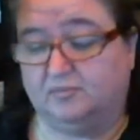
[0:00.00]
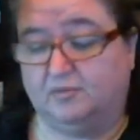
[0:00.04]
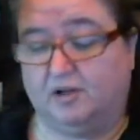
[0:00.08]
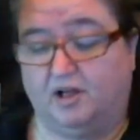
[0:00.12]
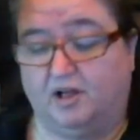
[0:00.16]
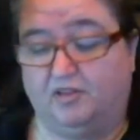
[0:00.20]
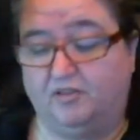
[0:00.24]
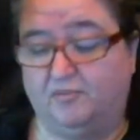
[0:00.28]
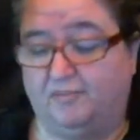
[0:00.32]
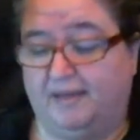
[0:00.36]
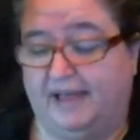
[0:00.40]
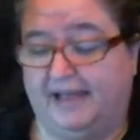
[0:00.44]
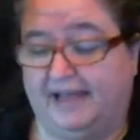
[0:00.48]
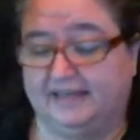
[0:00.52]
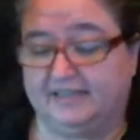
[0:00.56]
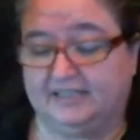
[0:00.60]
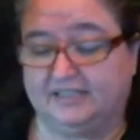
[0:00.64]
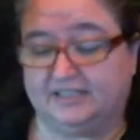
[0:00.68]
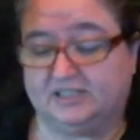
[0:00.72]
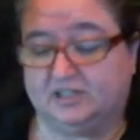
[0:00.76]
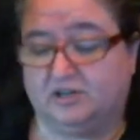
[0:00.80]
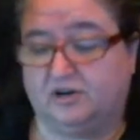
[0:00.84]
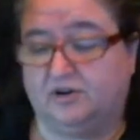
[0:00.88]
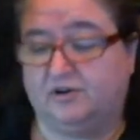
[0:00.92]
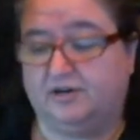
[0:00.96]
All the
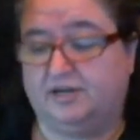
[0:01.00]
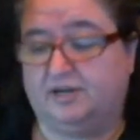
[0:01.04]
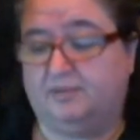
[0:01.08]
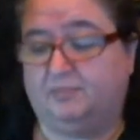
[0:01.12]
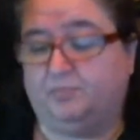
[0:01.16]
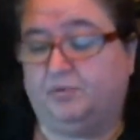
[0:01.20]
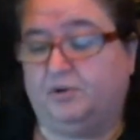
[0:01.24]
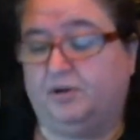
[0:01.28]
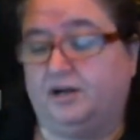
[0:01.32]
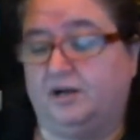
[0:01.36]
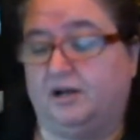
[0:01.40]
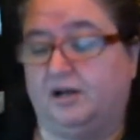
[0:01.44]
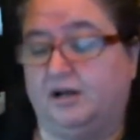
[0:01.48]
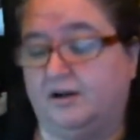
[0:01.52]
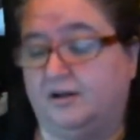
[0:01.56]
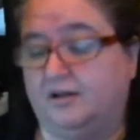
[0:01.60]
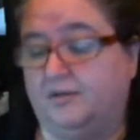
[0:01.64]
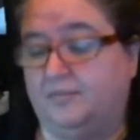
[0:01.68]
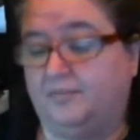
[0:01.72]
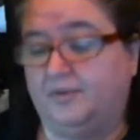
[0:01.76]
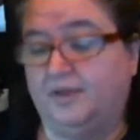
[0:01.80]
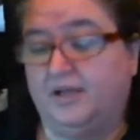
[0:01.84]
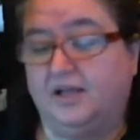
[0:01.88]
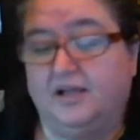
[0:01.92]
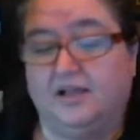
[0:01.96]
magnets are already put on
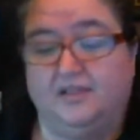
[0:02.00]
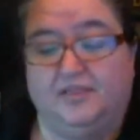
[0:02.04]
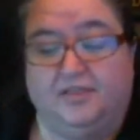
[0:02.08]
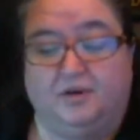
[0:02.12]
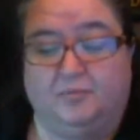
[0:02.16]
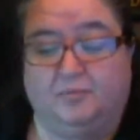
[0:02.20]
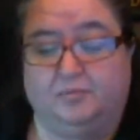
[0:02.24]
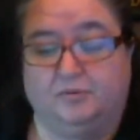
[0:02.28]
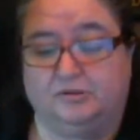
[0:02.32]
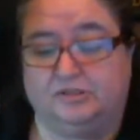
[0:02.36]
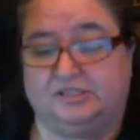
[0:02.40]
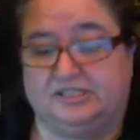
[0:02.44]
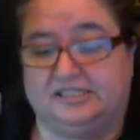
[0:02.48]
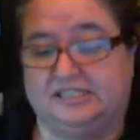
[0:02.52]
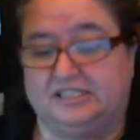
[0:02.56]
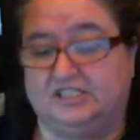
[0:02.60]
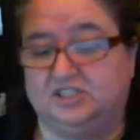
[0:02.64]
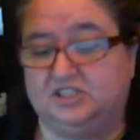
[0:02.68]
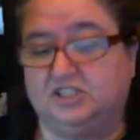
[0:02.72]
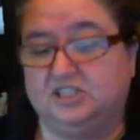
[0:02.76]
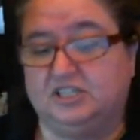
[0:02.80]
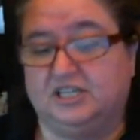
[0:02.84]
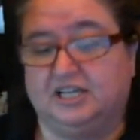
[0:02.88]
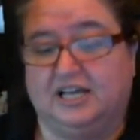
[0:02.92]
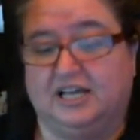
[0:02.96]
them. They're
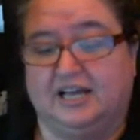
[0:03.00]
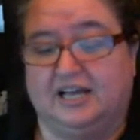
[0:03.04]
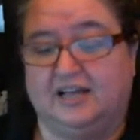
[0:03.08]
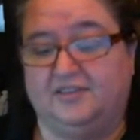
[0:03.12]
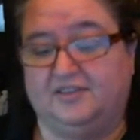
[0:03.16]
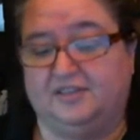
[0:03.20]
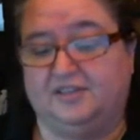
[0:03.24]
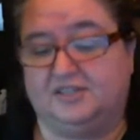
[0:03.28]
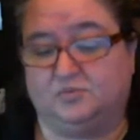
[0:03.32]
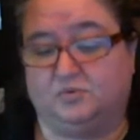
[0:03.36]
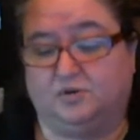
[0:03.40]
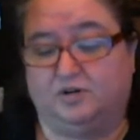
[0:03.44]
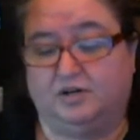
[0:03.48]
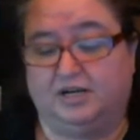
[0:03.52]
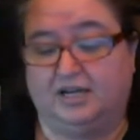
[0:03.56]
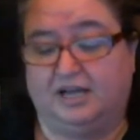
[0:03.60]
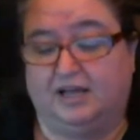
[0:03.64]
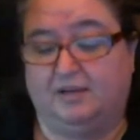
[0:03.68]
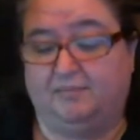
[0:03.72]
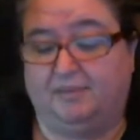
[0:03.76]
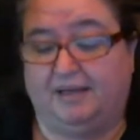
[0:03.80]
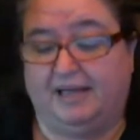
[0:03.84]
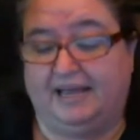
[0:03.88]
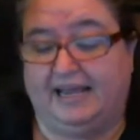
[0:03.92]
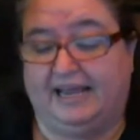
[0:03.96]
precision cut. These weren't
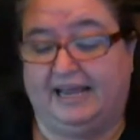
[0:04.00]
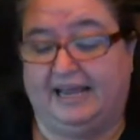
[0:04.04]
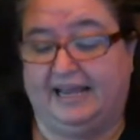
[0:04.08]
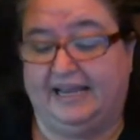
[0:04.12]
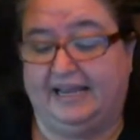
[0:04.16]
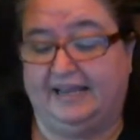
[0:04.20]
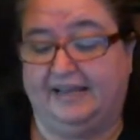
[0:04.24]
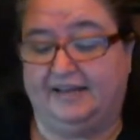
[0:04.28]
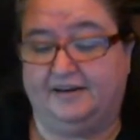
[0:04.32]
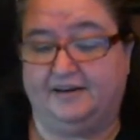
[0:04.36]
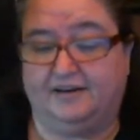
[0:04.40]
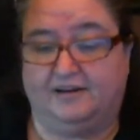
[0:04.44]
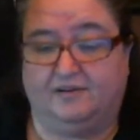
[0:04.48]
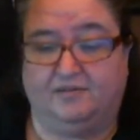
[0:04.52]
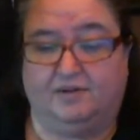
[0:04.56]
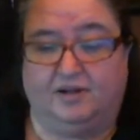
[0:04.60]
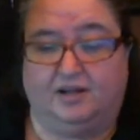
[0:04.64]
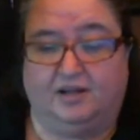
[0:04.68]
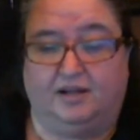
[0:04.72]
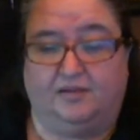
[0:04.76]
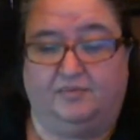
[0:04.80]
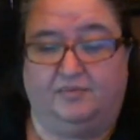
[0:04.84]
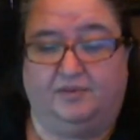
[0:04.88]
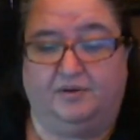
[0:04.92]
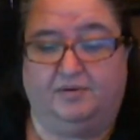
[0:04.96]
cut by hand.
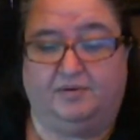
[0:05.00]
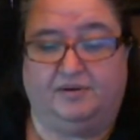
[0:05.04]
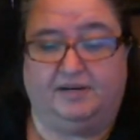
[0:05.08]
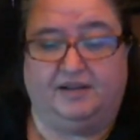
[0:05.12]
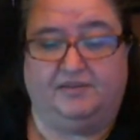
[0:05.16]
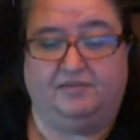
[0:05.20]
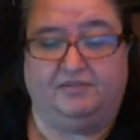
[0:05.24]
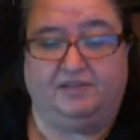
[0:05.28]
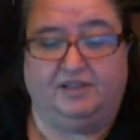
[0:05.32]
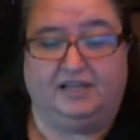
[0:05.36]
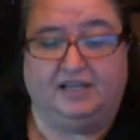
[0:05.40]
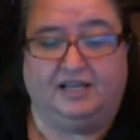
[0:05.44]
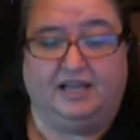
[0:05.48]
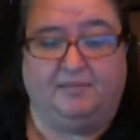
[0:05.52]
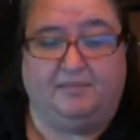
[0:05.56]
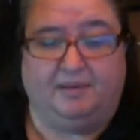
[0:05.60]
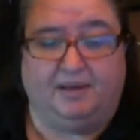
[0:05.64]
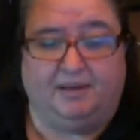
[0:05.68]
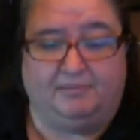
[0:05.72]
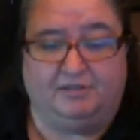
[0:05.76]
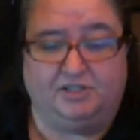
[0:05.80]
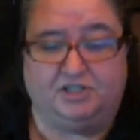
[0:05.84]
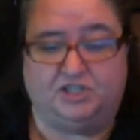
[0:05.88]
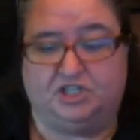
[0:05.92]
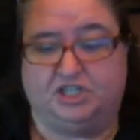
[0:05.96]
They were definitely cut by
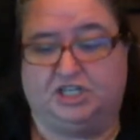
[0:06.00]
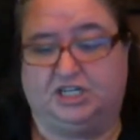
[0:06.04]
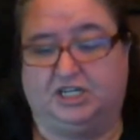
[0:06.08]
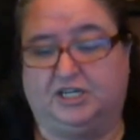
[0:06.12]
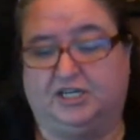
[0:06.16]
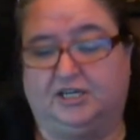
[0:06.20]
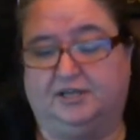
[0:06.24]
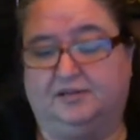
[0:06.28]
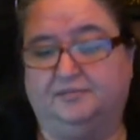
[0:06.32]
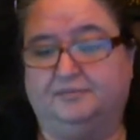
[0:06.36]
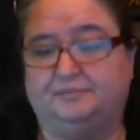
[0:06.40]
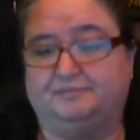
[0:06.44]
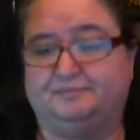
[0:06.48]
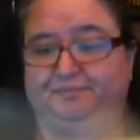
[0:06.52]
machine.